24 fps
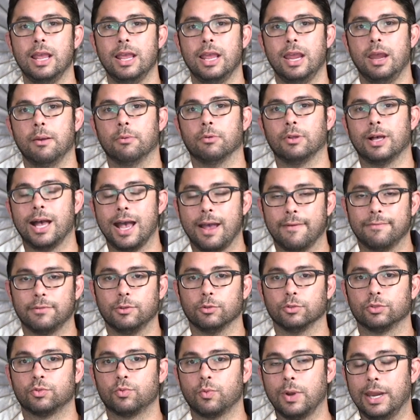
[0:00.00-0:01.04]
it will have
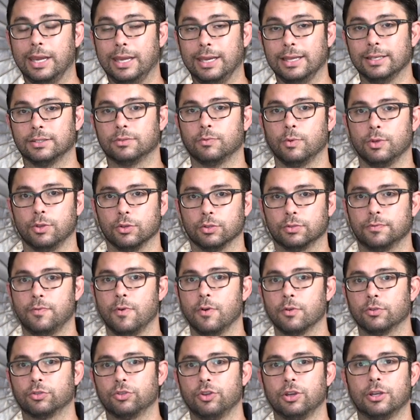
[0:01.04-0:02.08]
those ratings with those photos.